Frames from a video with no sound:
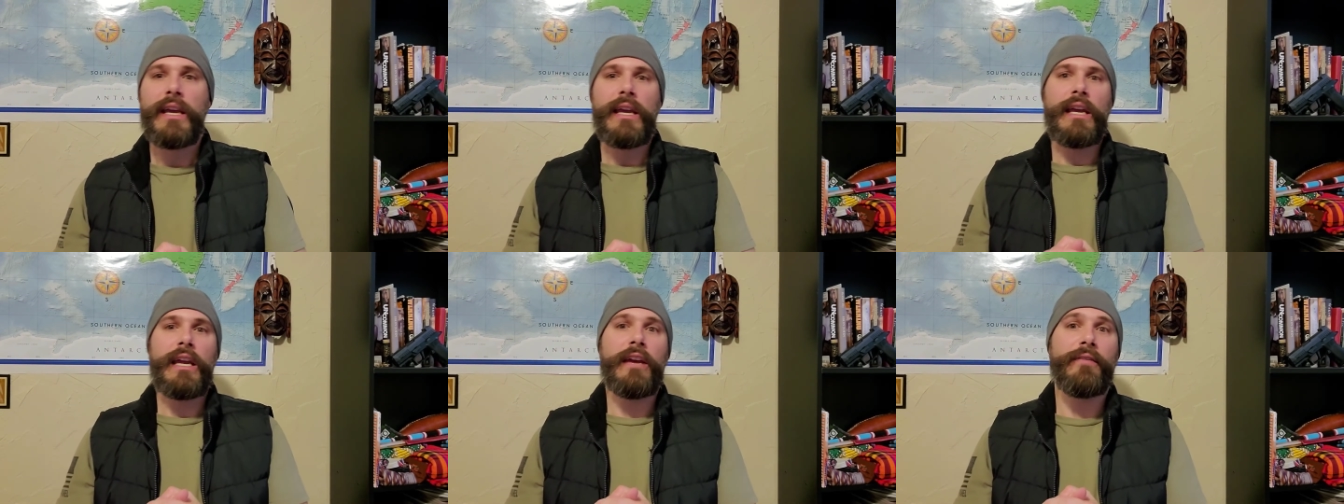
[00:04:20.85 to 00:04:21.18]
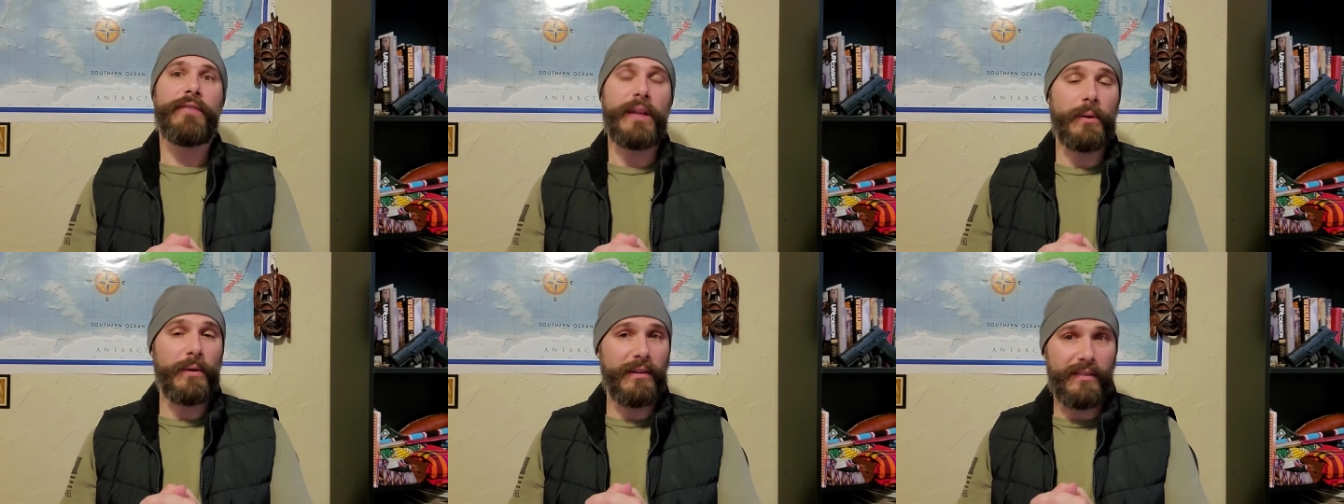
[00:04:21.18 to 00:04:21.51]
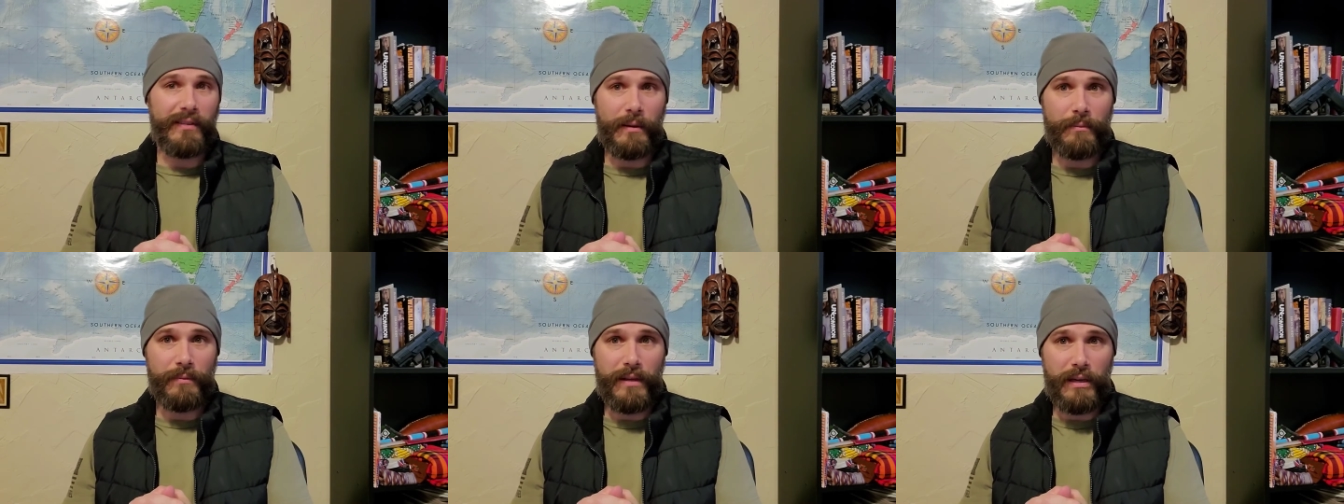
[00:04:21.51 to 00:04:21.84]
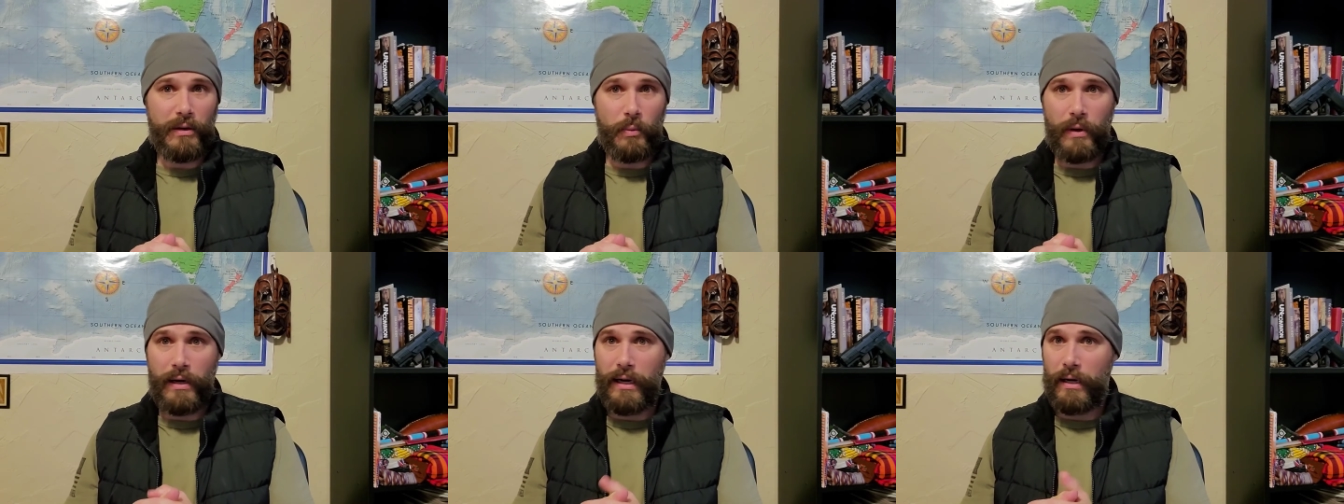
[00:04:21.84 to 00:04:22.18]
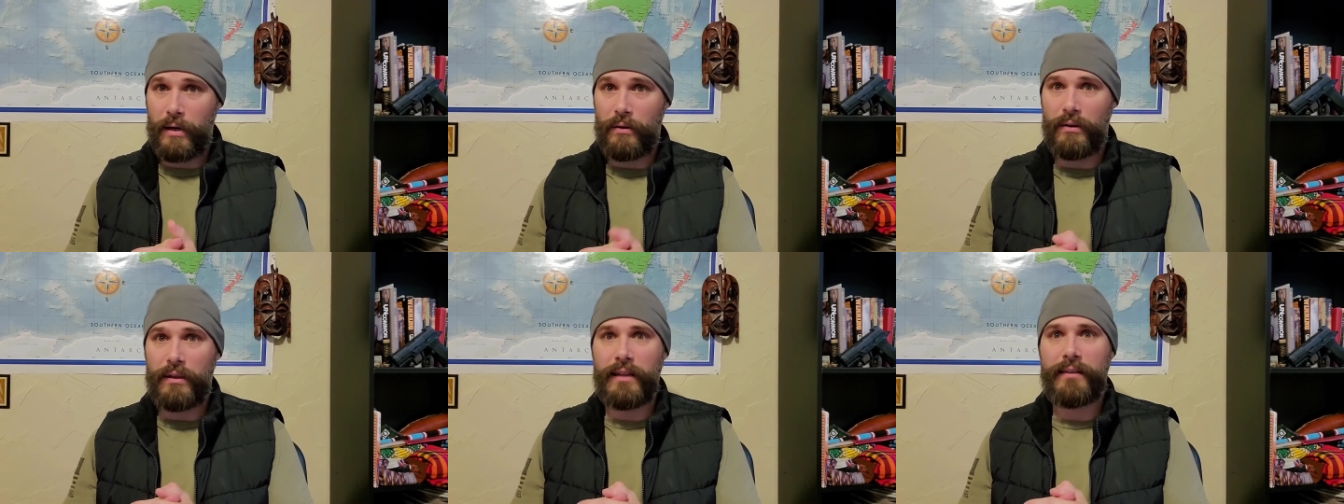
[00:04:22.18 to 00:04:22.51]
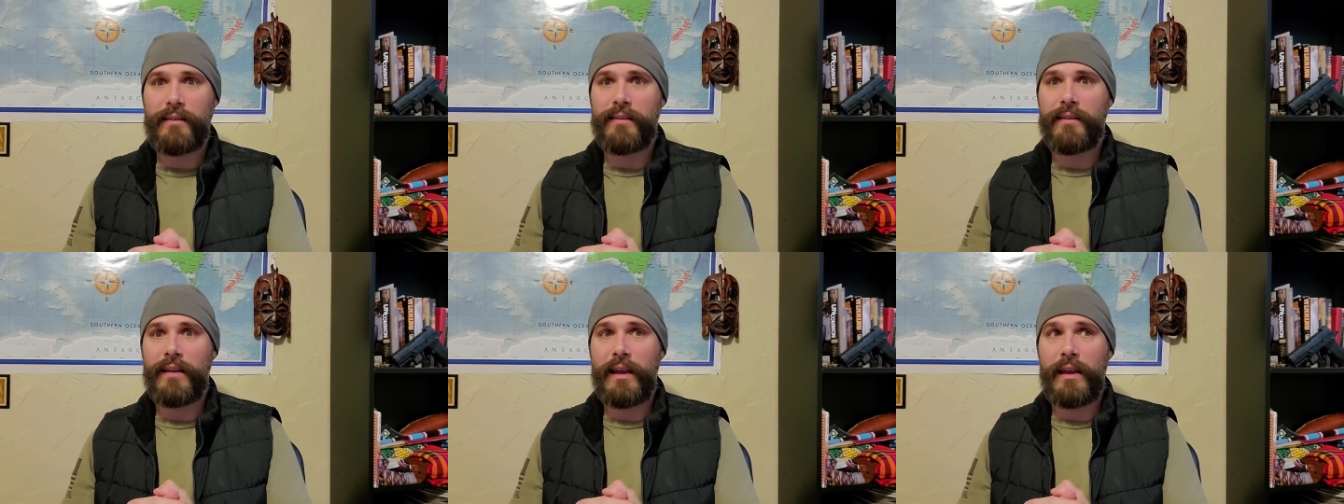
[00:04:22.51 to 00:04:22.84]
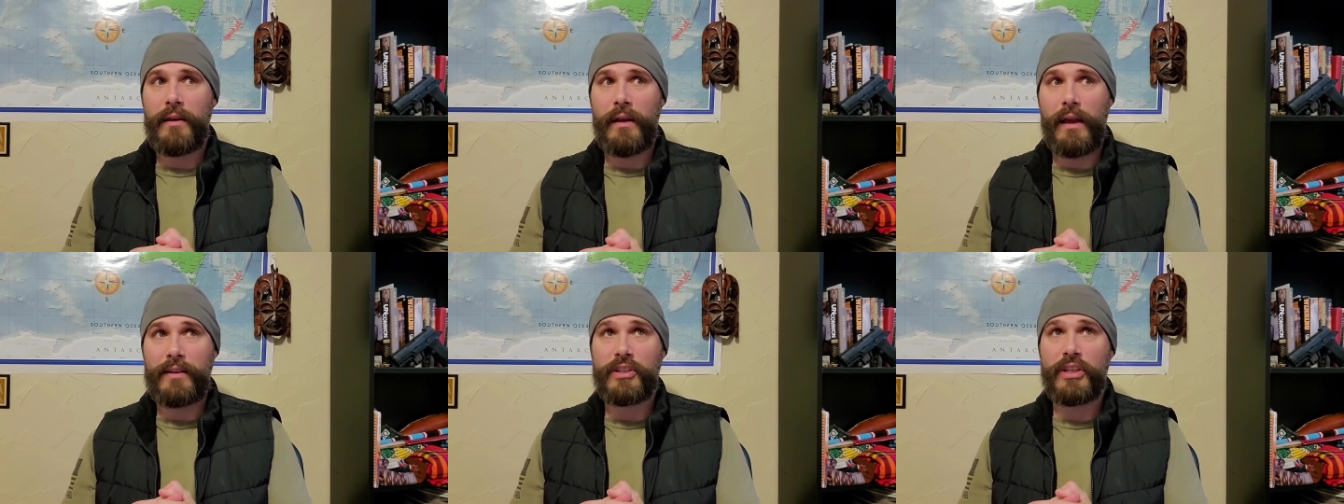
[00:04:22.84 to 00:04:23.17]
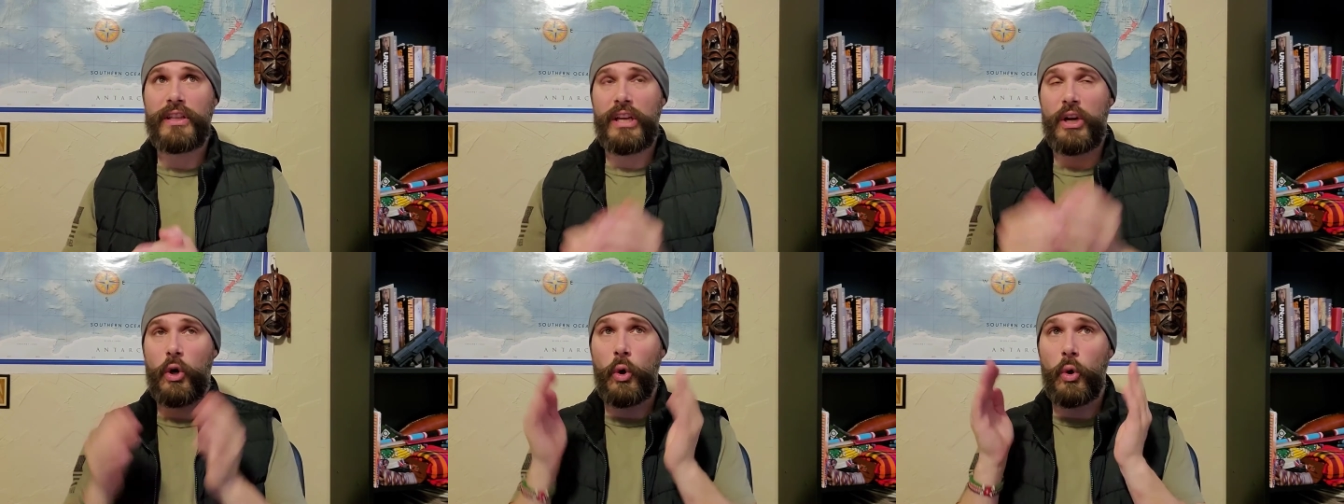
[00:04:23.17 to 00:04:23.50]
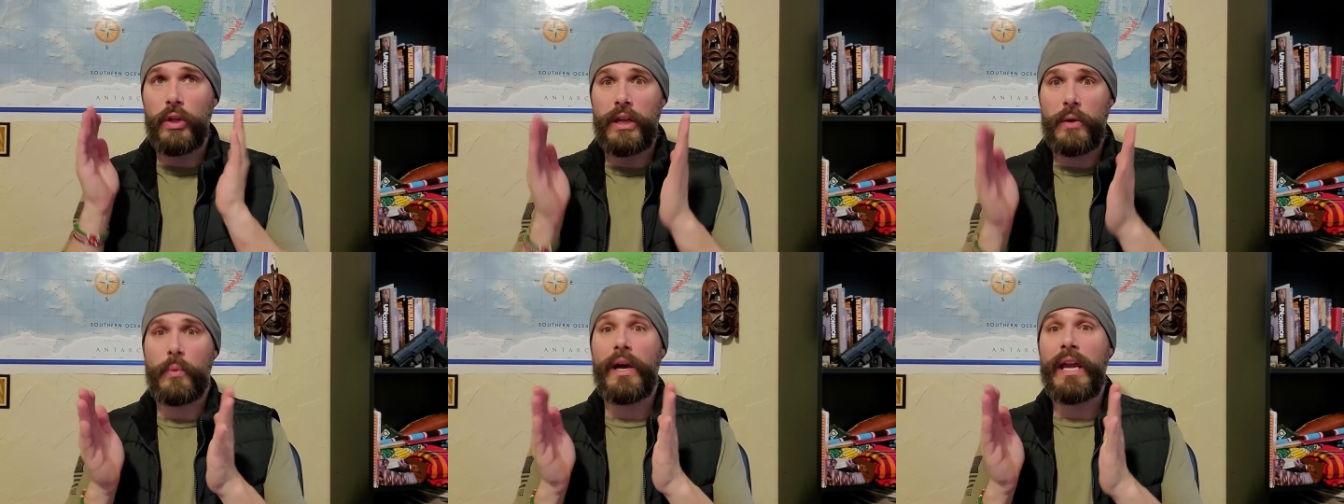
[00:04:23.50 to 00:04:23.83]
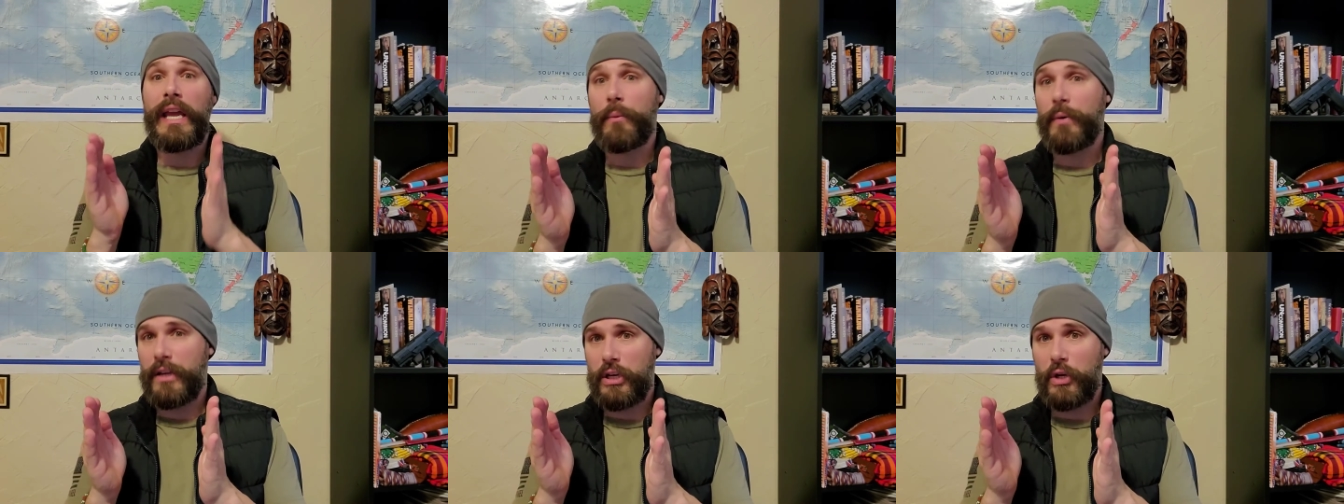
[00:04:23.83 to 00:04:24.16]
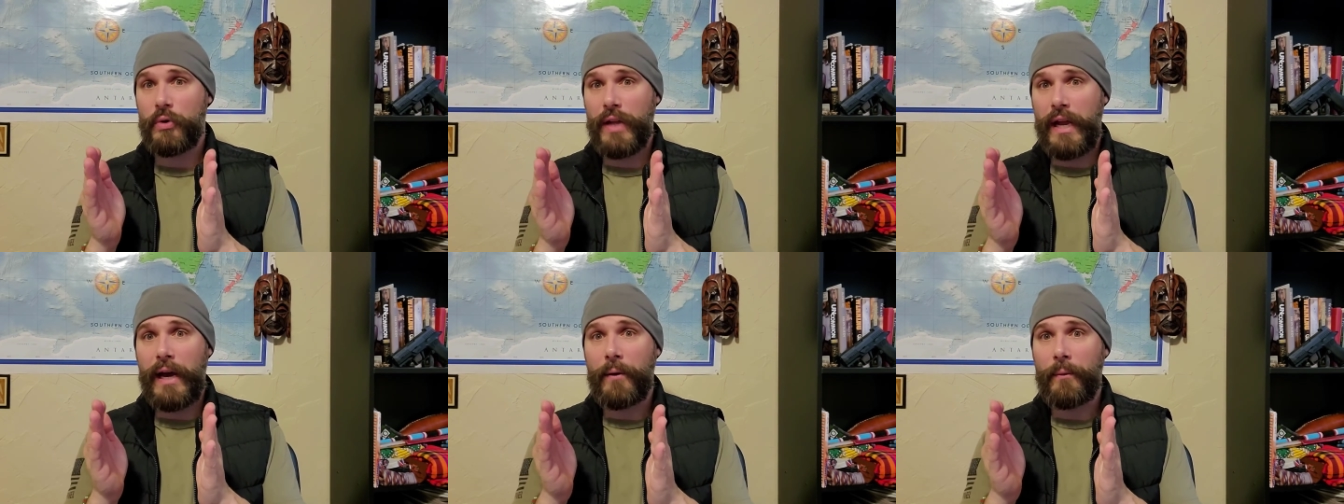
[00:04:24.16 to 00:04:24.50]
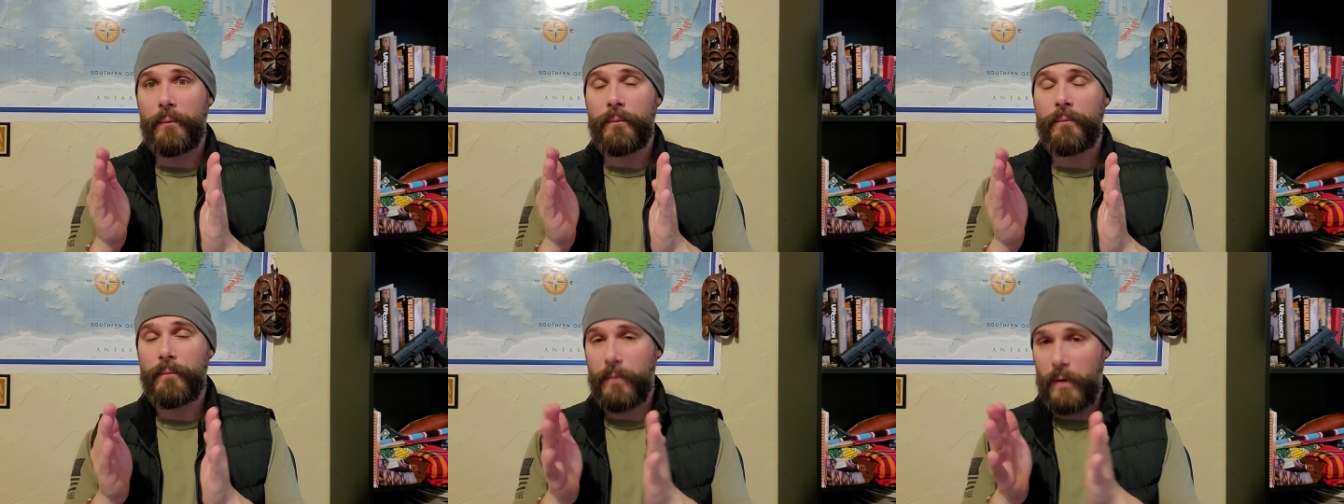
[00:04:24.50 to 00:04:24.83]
if there is something where, let's say, actually the only way it would go down,